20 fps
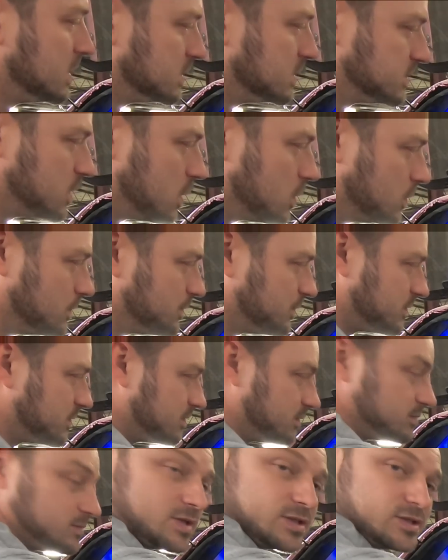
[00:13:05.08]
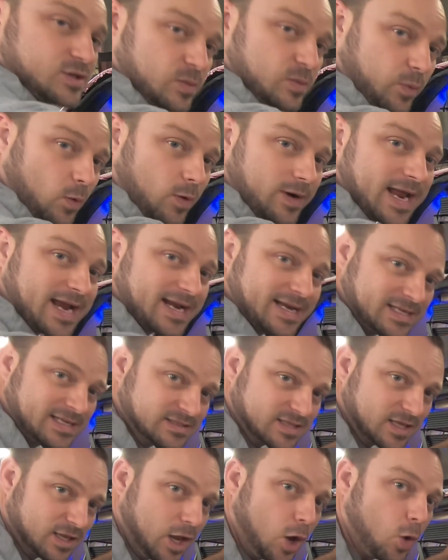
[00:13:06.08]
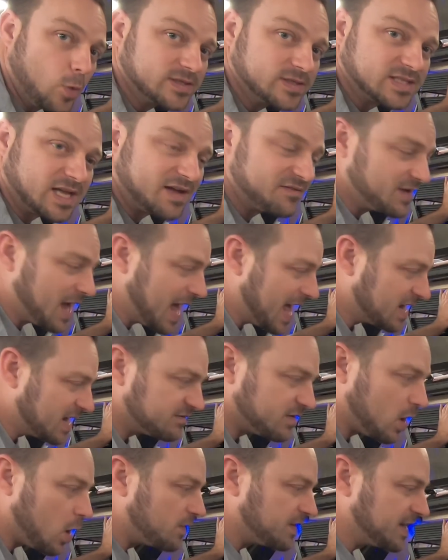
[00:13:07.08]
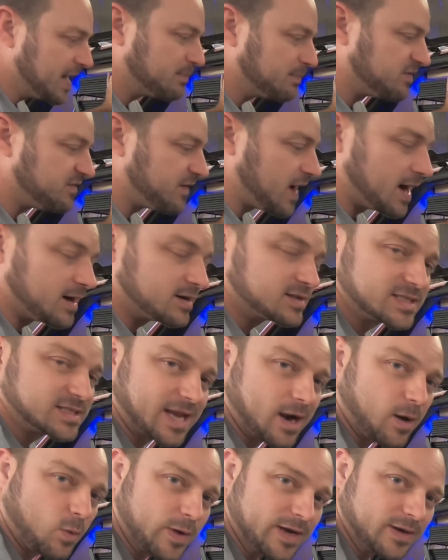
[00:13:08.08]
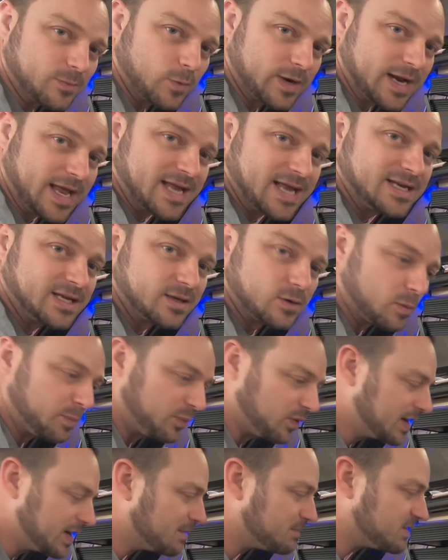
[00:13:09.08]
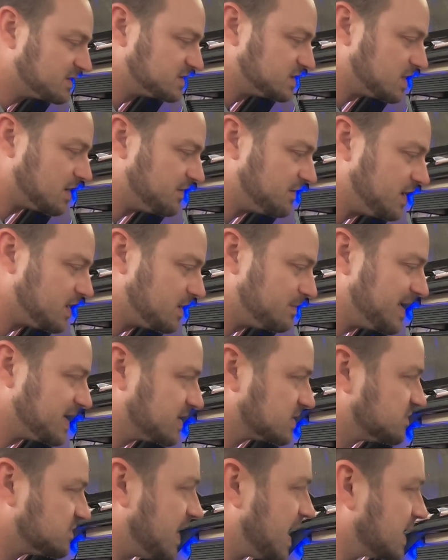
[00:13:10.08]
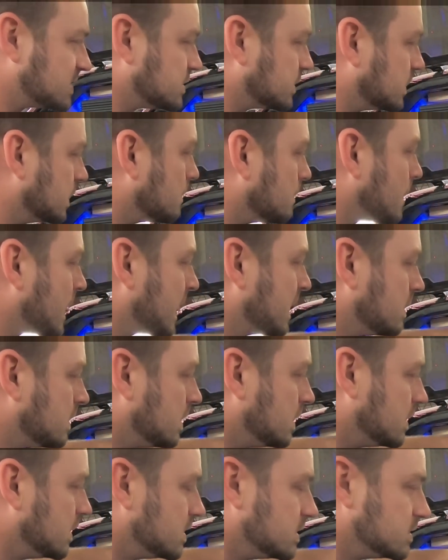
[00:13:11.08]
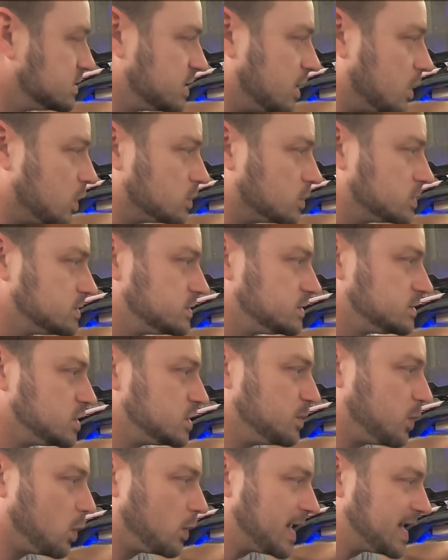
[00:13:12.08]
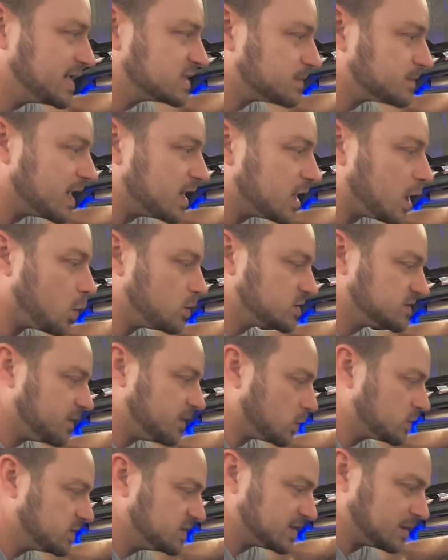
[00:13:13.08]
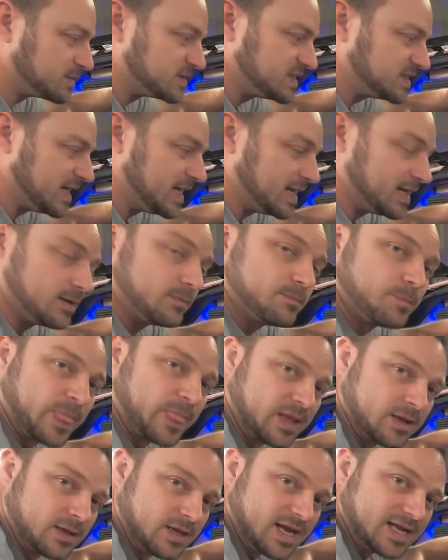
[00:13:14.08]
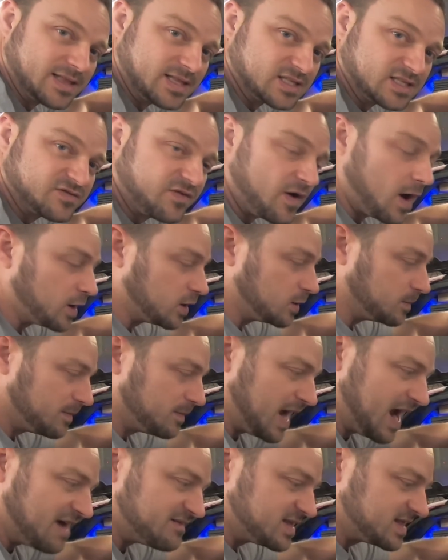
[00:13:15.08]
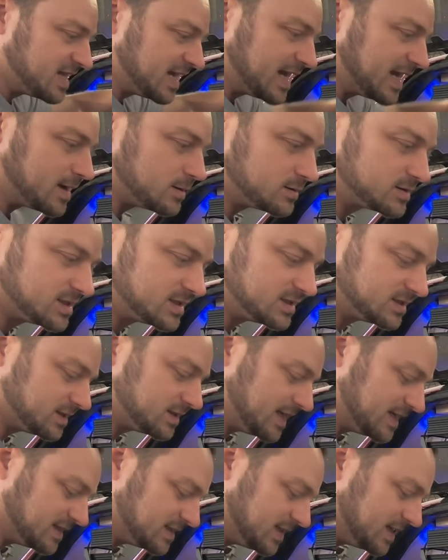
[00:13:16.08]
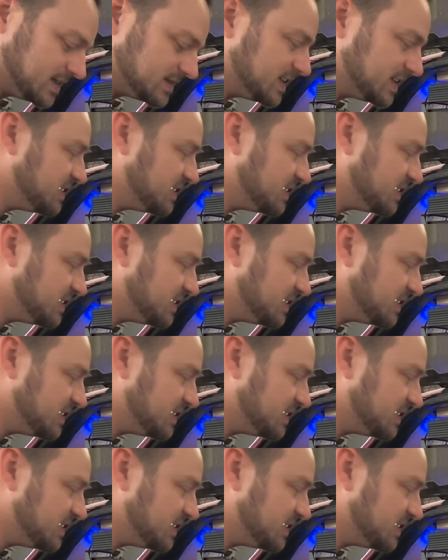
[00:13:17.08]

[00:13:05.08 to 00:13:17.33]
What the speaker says: So the 2.8 is the lowest I've got of all the amplifiers, and I went ahead and did a little preemptive stuff here to make this faster. So 2.8 is my lowest voltage I'm seeing at this volume. Everything else is